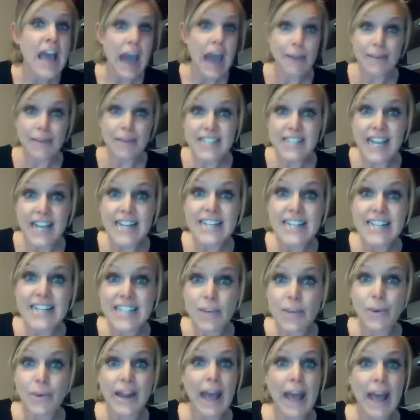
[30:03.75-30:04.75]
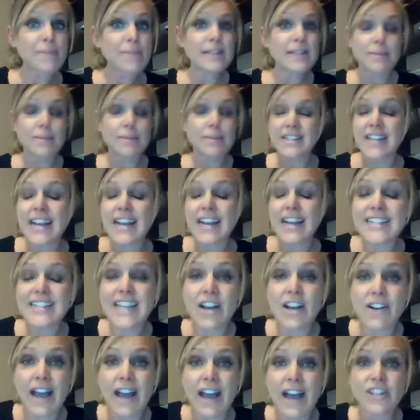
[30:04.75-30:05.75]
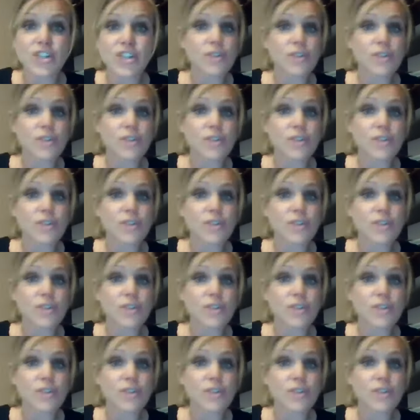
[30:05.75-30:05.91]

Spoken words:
I'm excited to see what happens. I'm excited to see how God